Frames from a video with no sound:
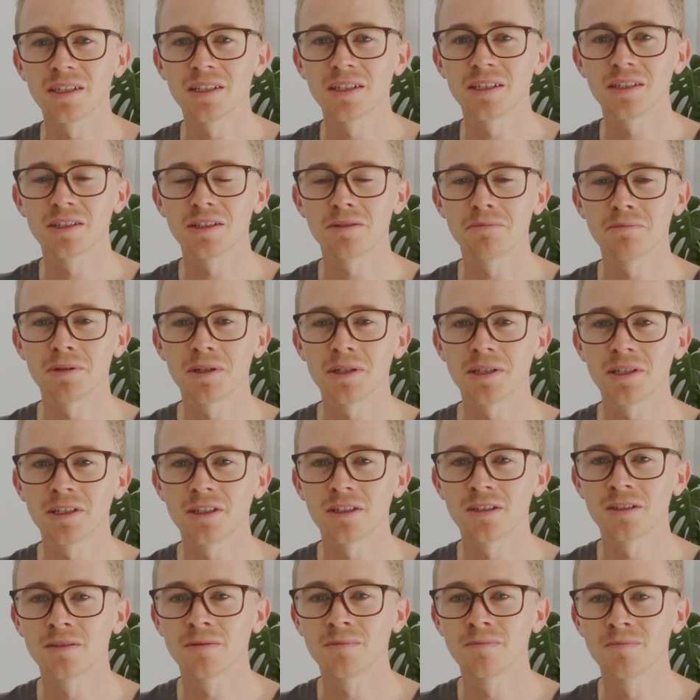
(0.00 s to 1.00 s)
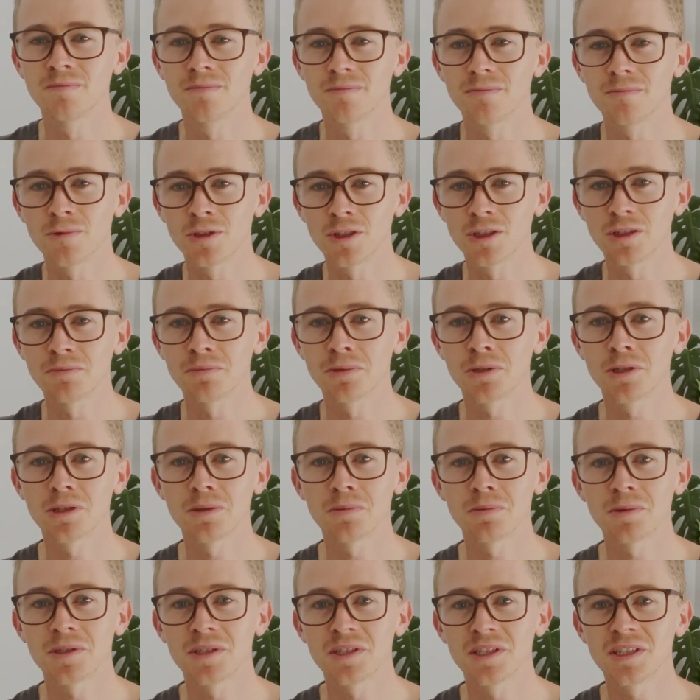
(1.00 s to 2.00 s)
depending on what your
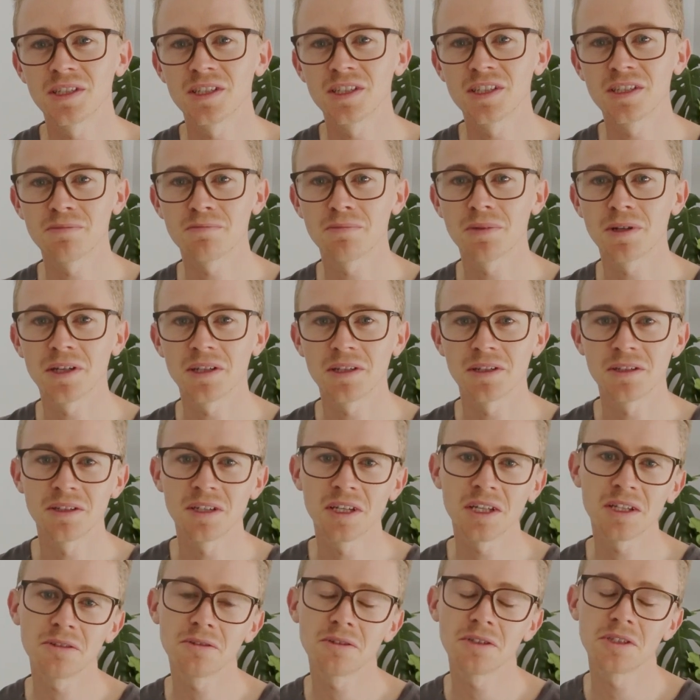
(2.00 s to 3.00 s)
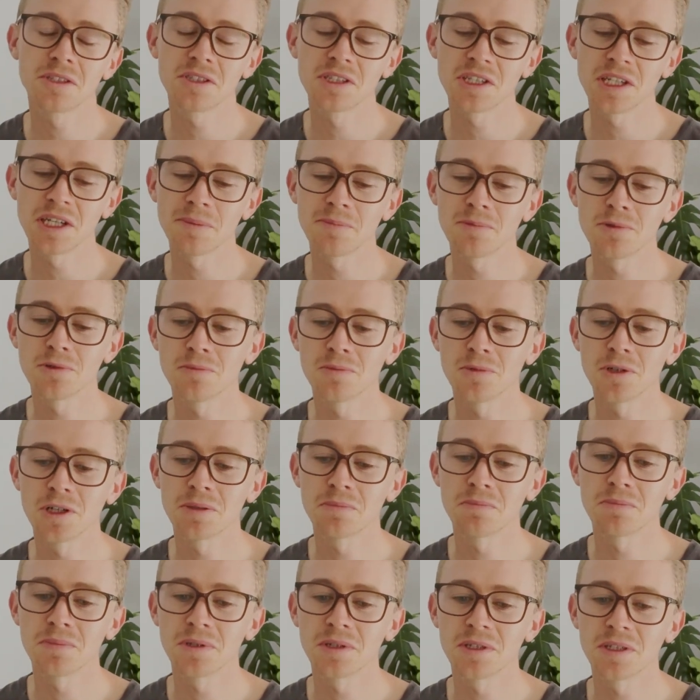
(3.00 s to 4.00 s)
purpose is, but another example
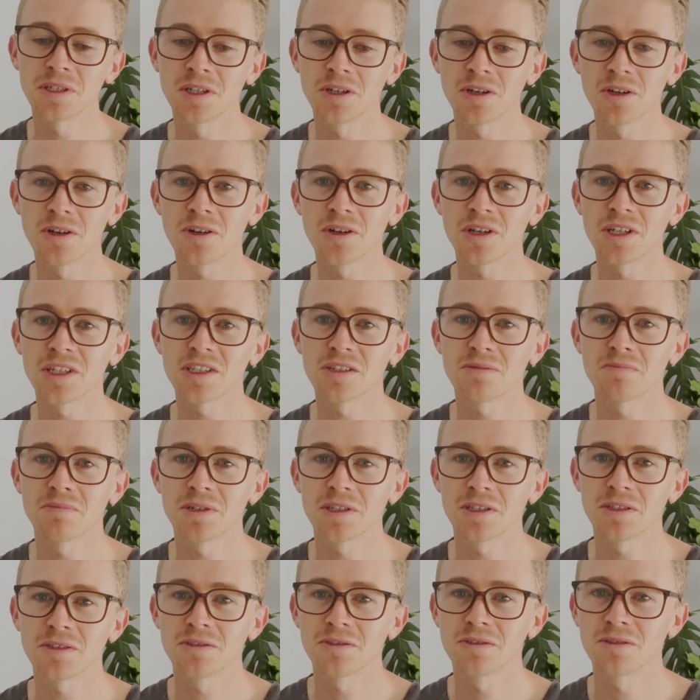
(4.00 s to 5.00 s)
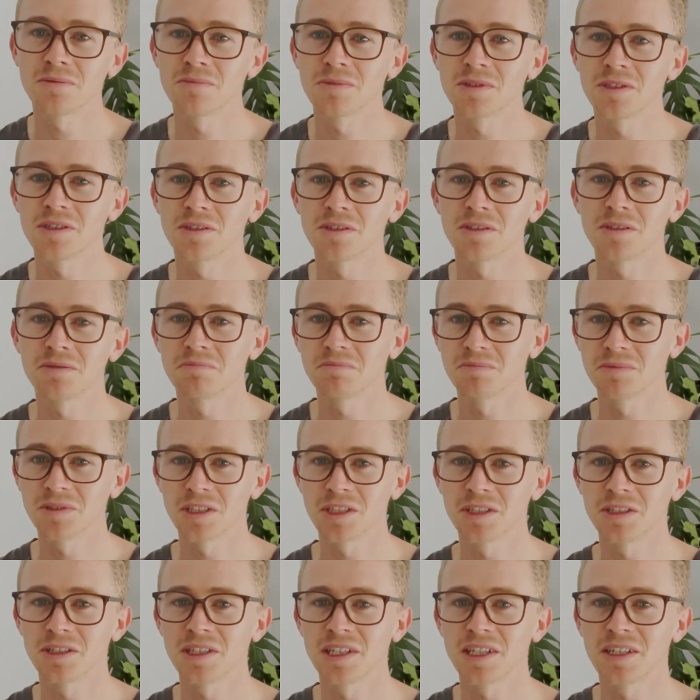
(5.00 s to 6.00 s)
might be height spectrum. So you
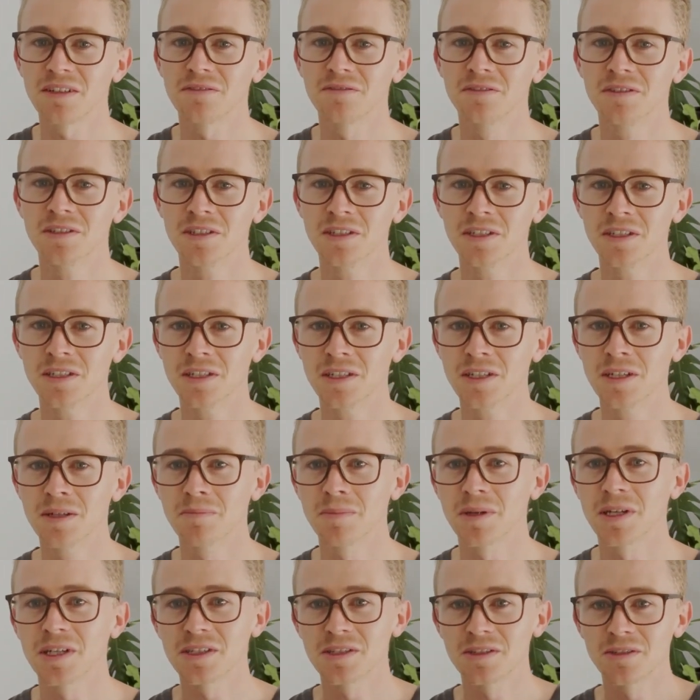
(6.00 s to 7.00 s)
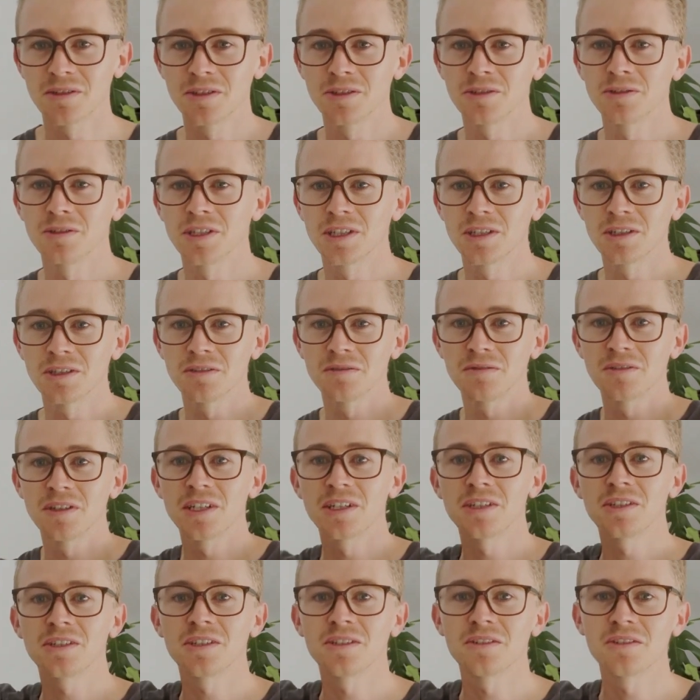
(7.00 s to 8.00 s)
could have, based on your
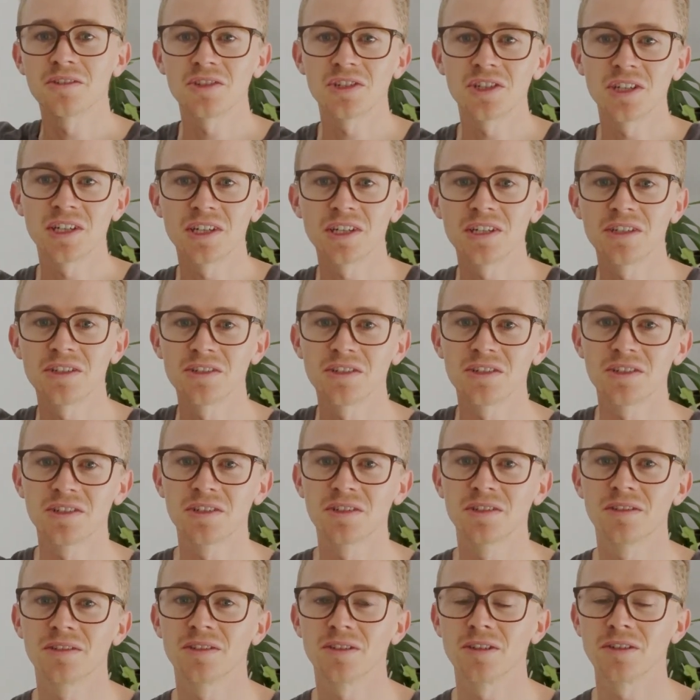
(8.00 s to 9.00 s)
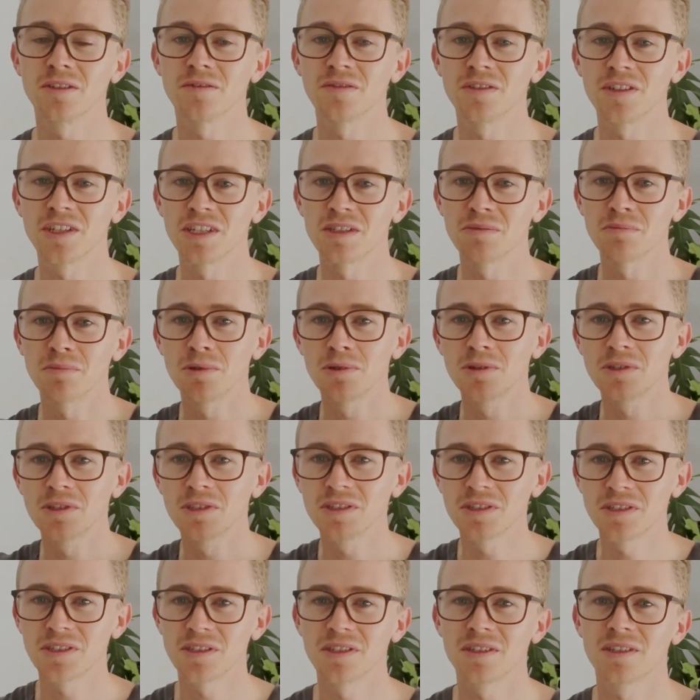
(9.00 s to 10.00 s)
elevation change of these
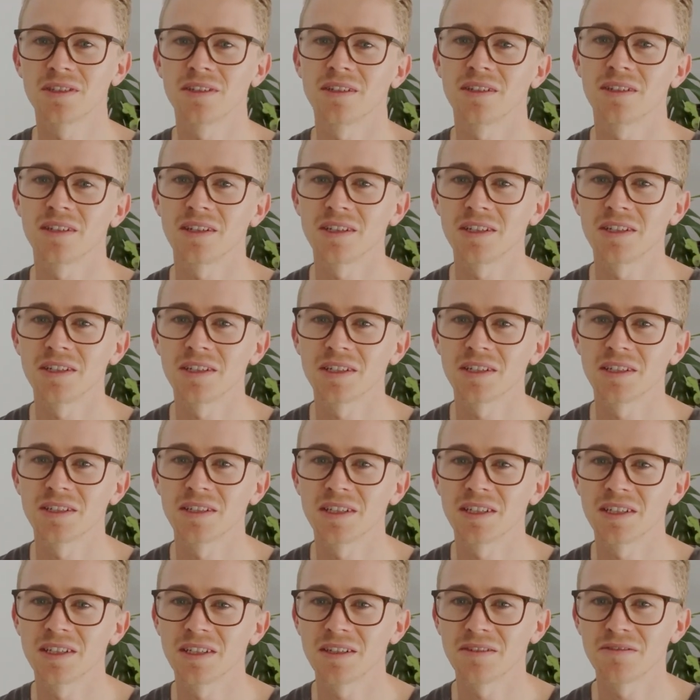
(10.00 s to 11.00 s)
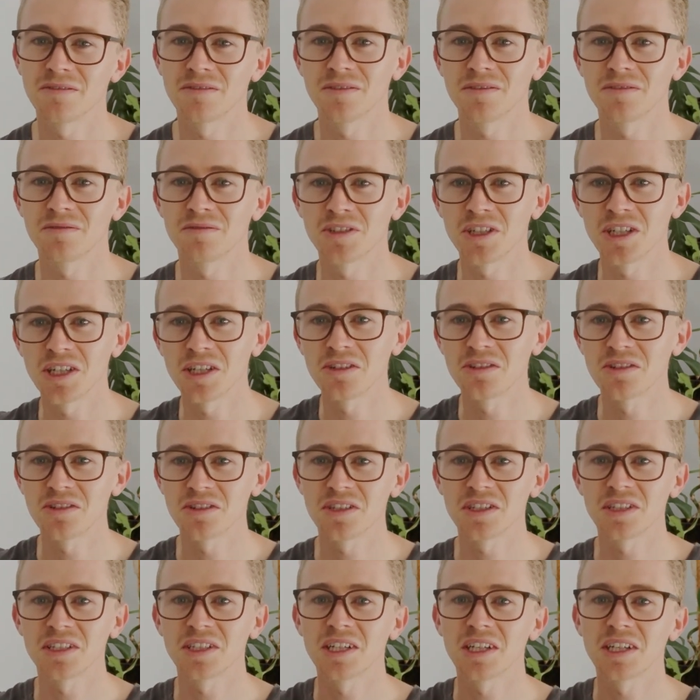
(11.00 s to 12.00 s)
points, you can have changes
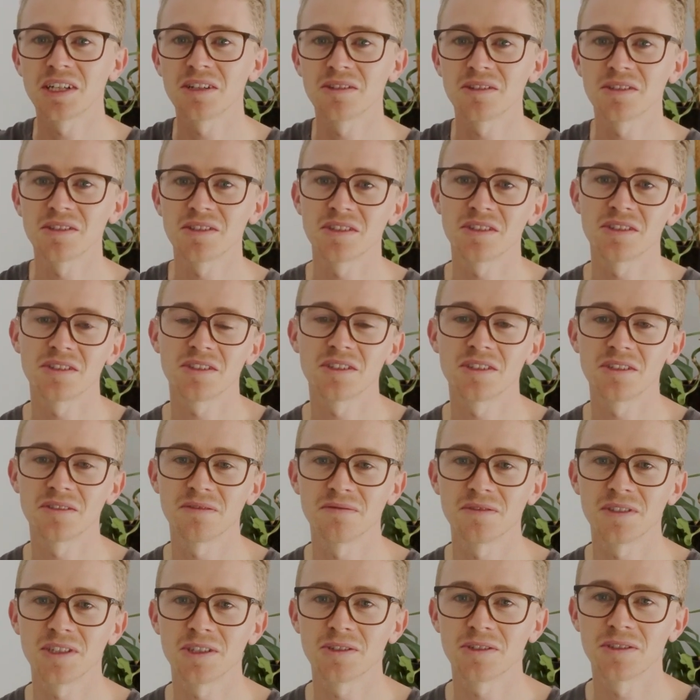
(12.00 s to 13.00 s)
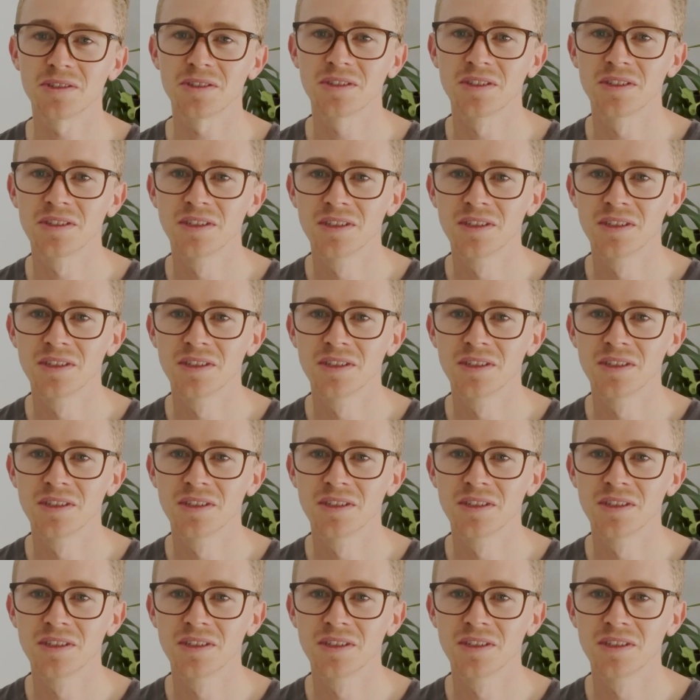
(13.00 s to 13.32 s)
in colors at certain values.